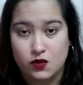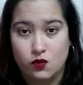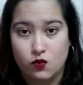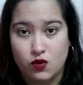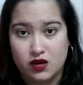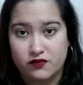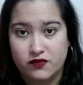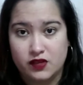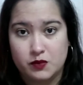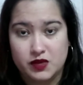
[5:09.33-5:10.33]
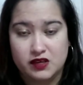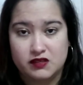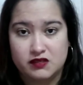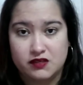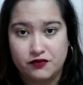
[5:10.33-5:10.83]
One of them
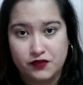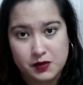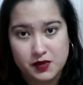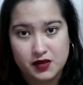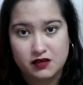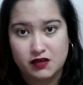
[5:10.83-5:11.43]
is a female